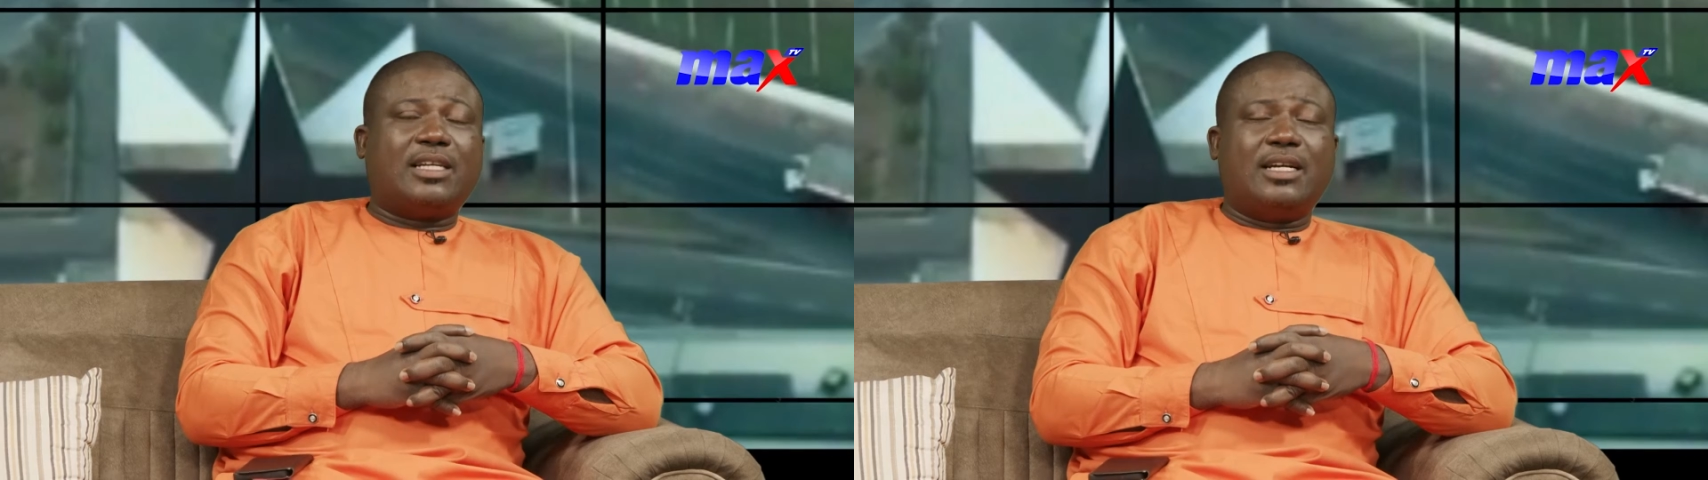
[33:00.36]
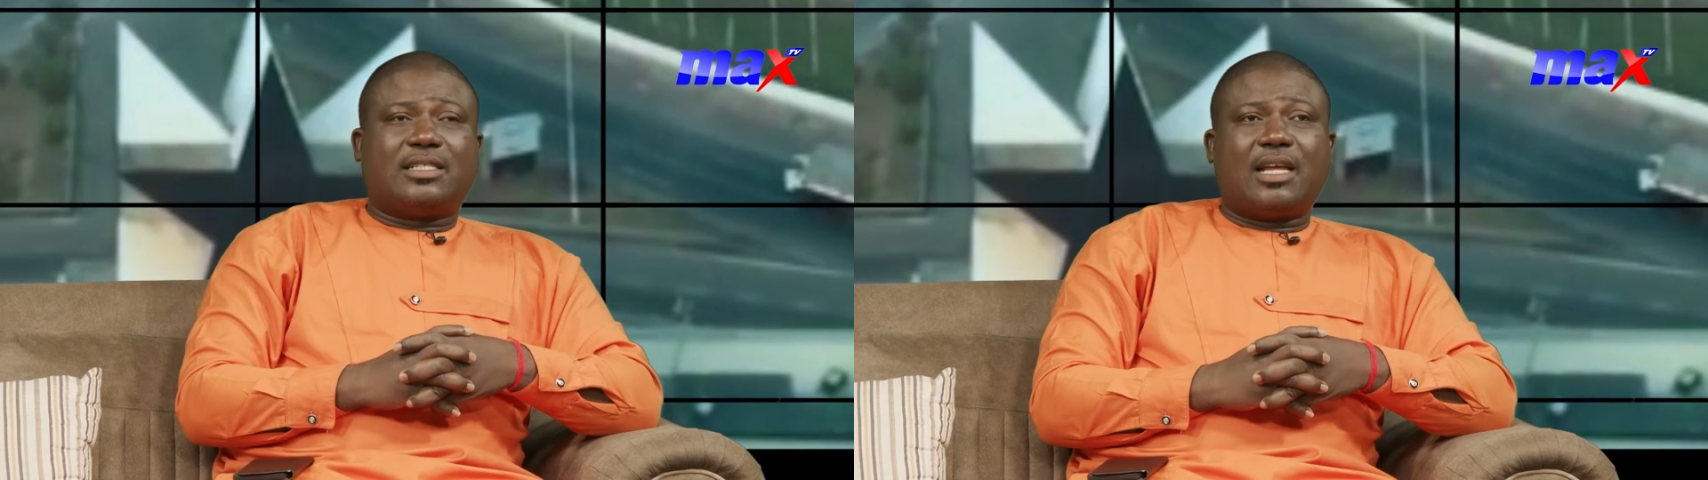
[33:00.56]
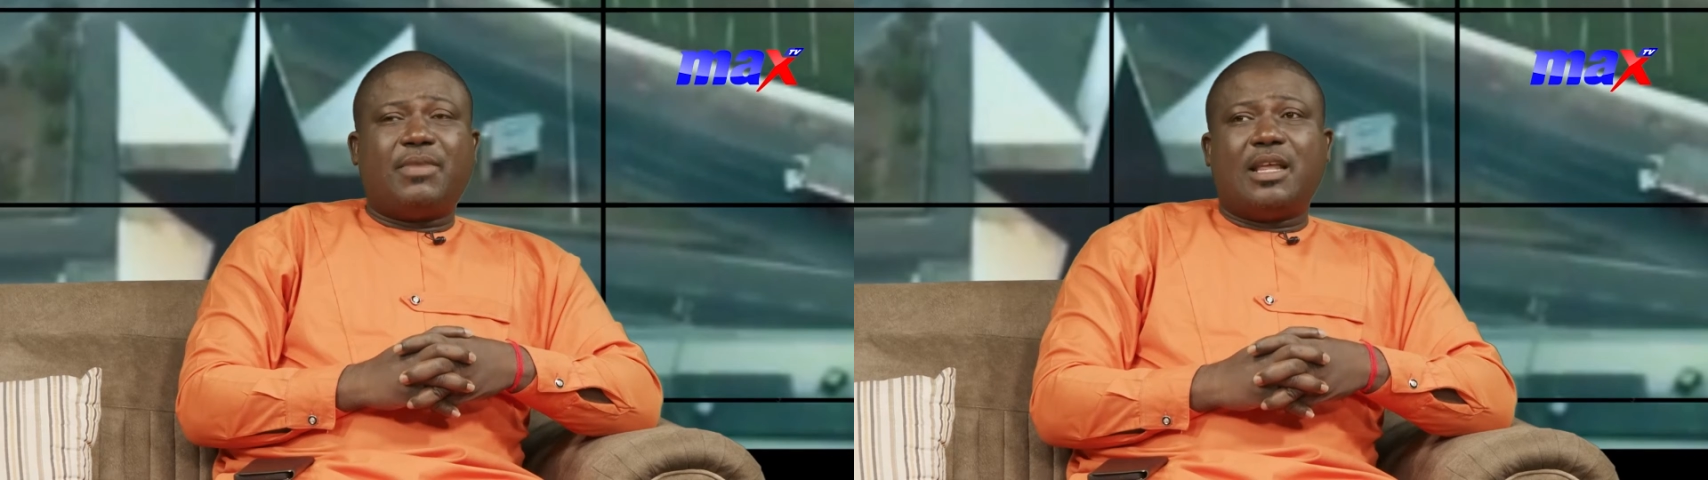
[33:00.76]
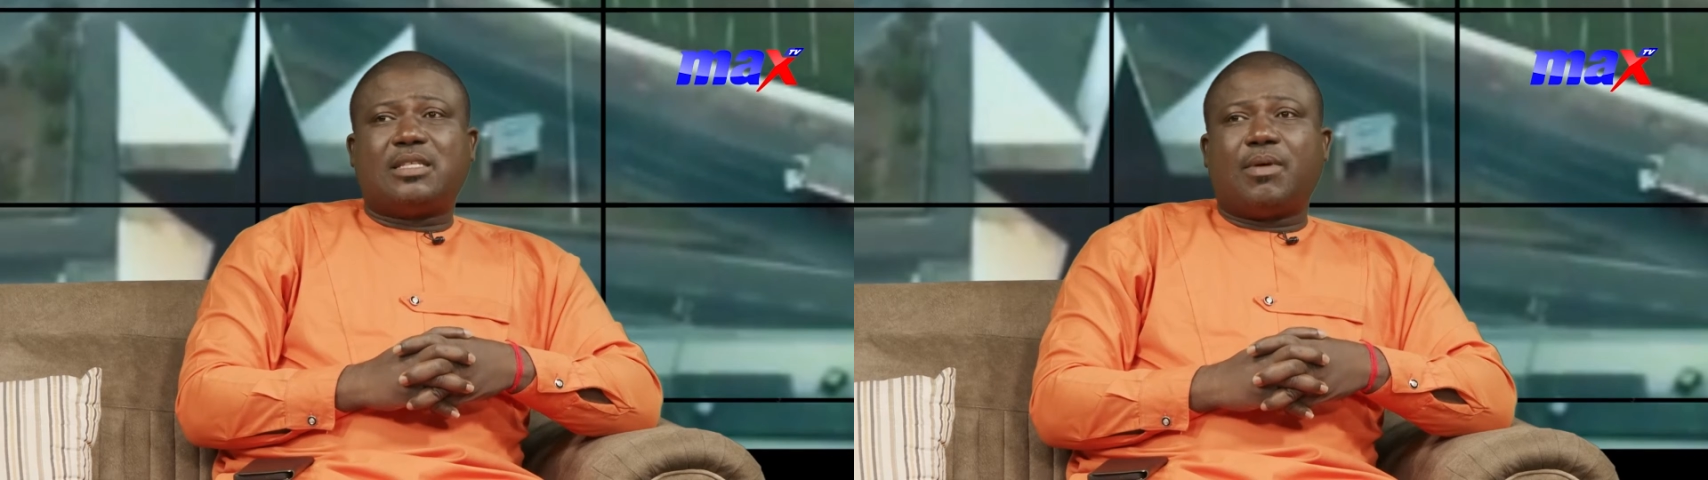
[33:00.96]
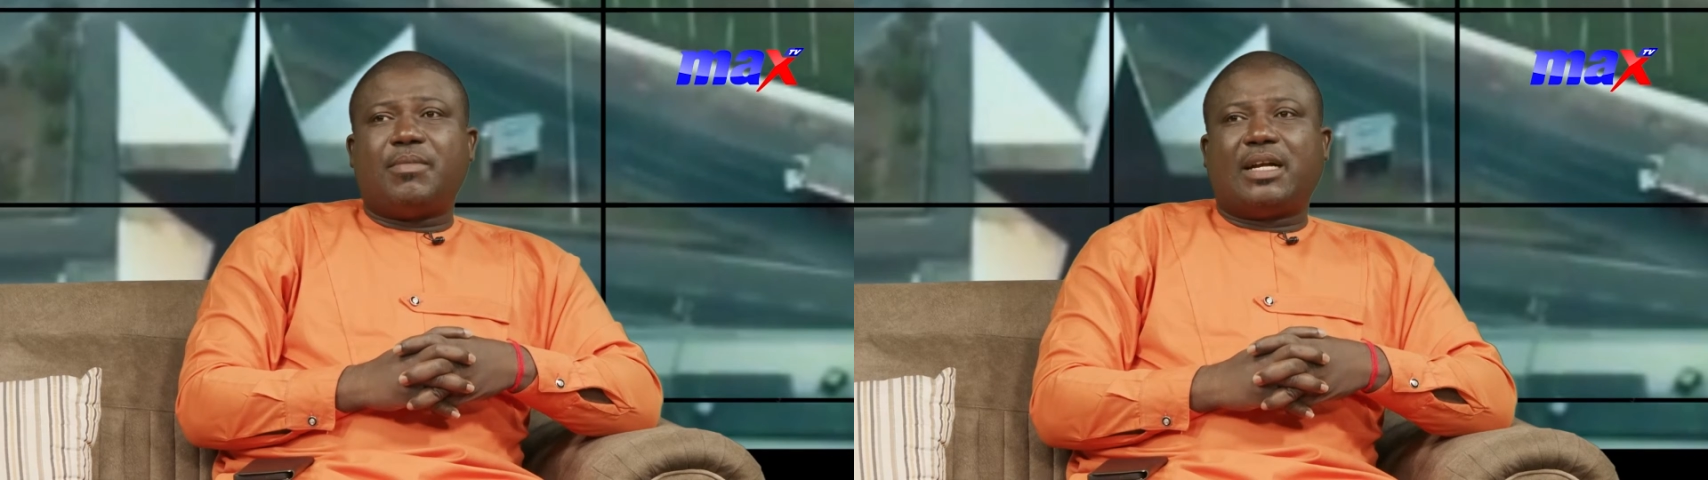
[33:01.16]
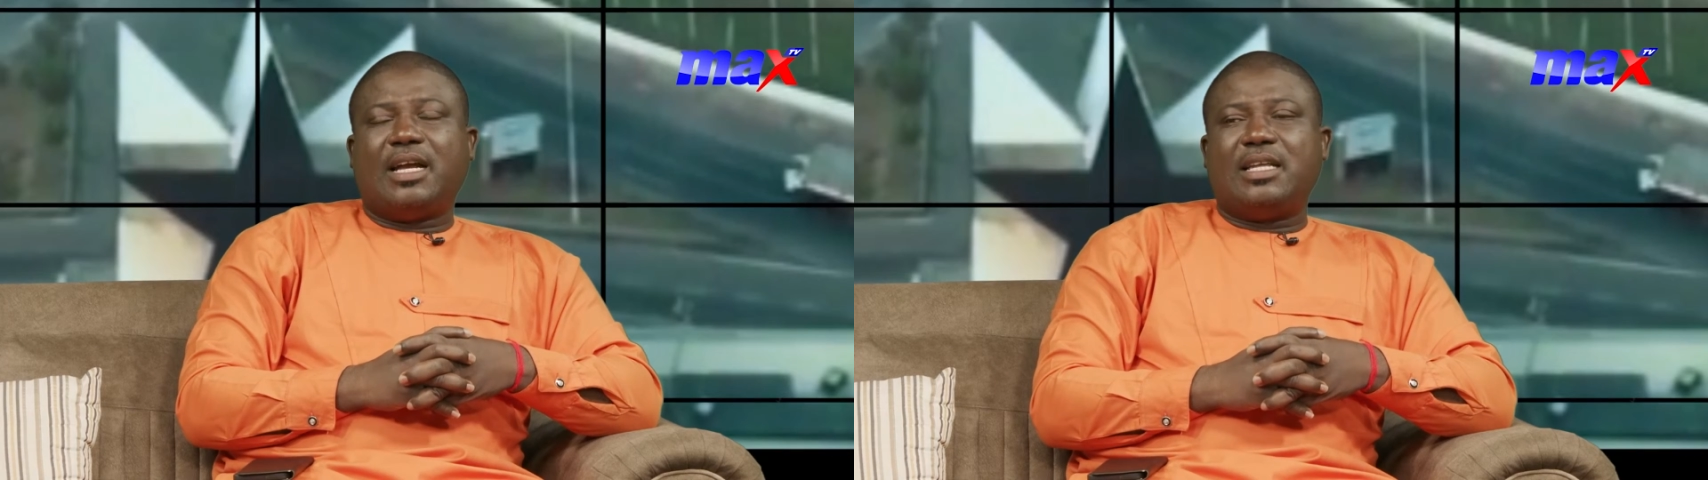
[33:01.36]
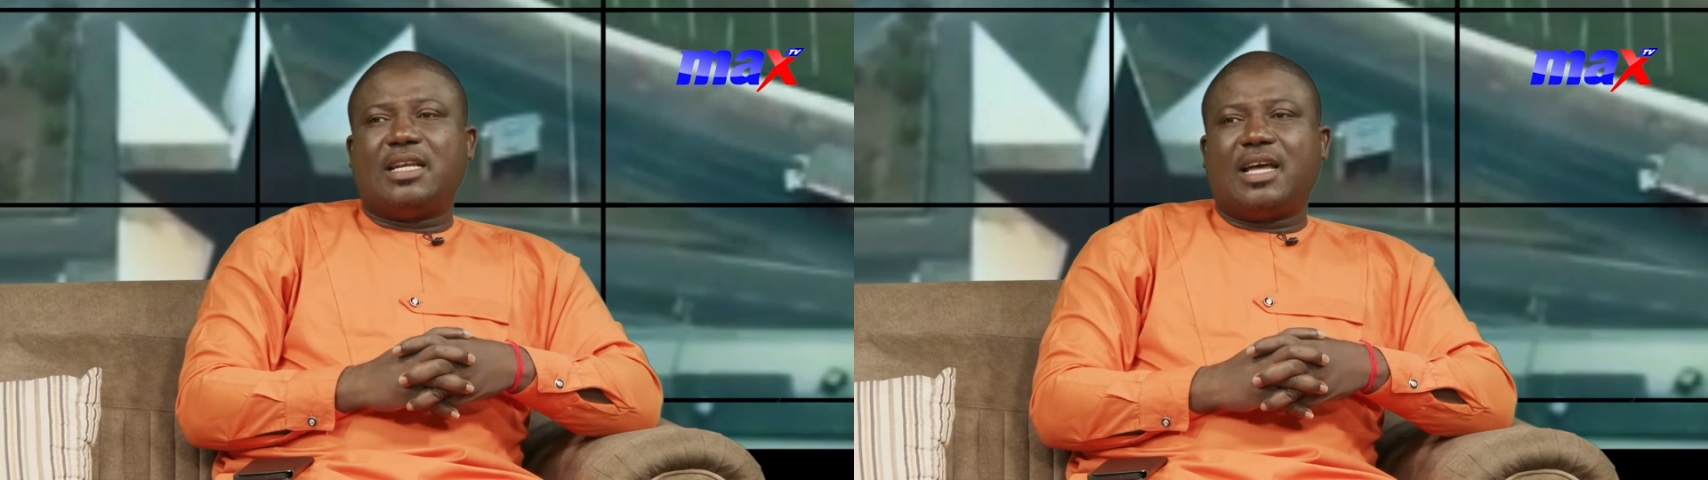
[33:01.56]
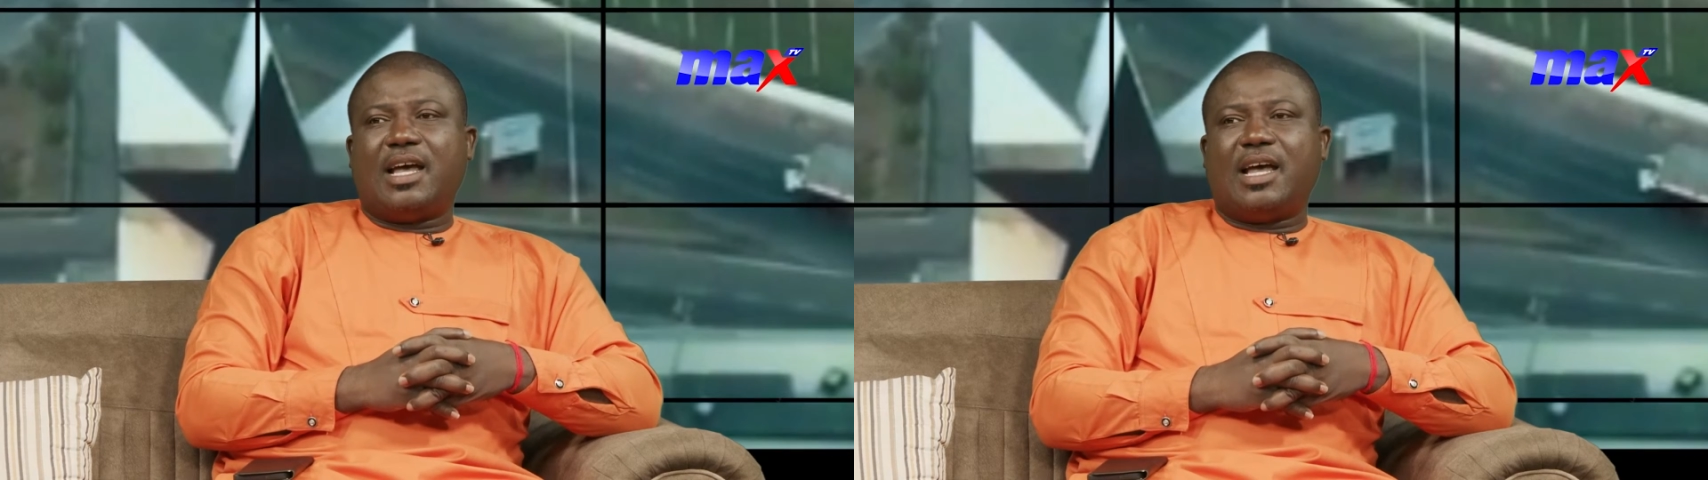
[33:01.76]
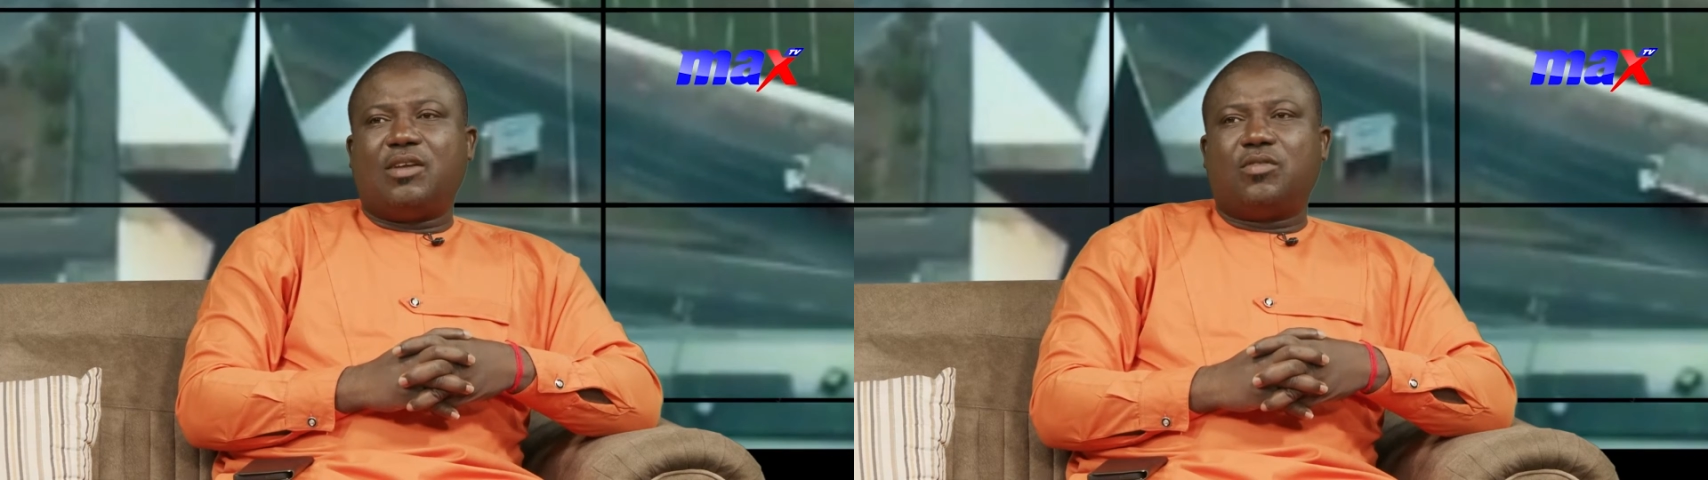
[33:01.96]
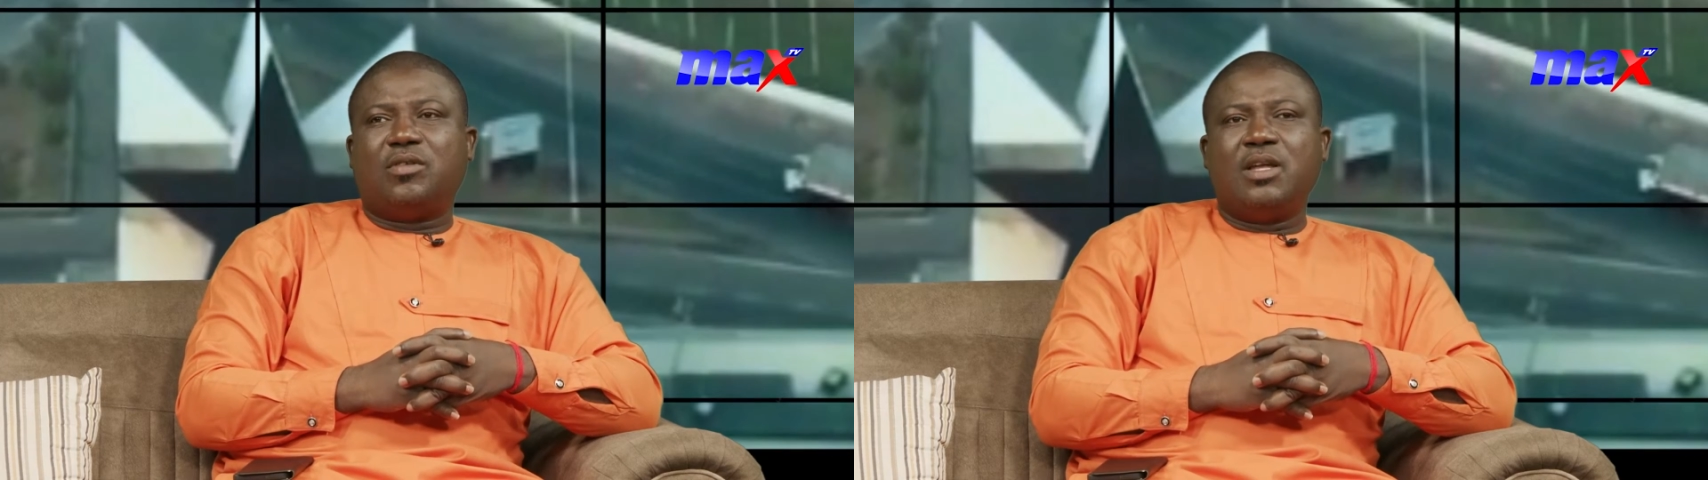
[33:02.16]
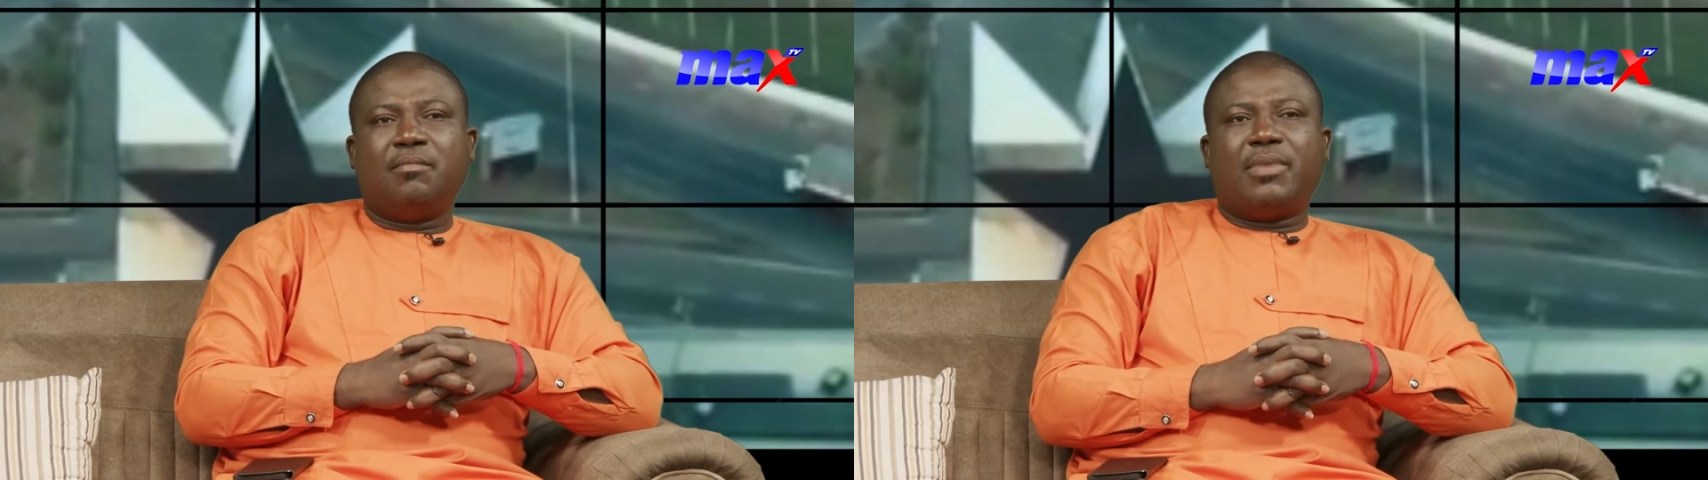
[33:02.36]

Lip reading: I think some years I'm no